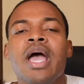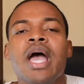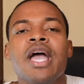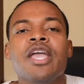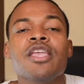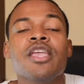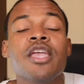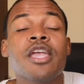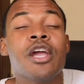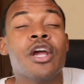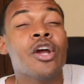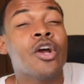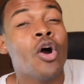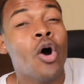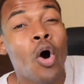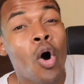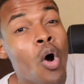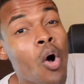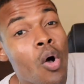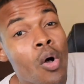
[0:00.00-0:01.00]
And you hear
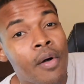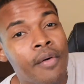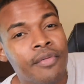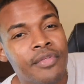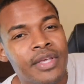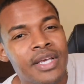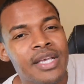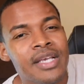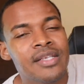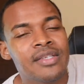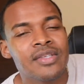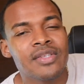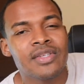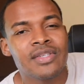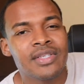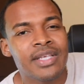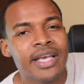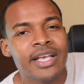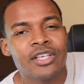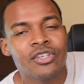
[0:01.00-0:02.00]
all these
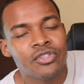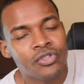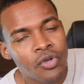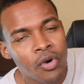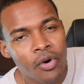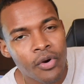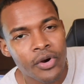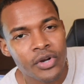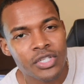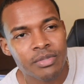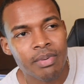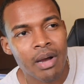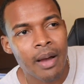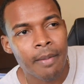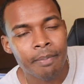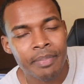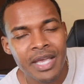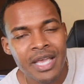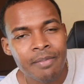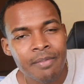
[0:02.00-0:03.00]
insane stories
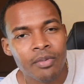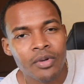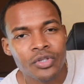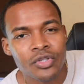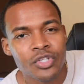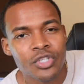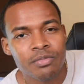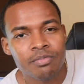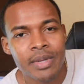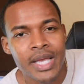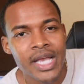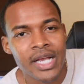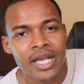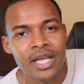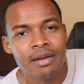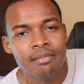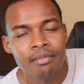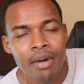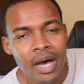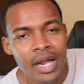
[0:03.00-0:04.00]
about people just
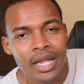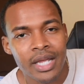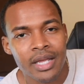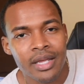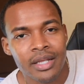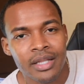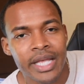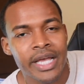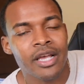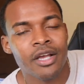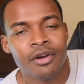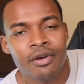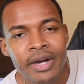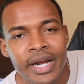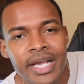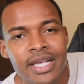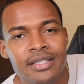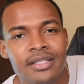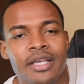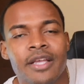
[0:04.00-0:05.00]
making money like
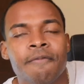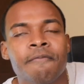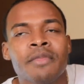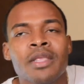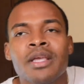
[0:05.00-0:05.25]
crazy.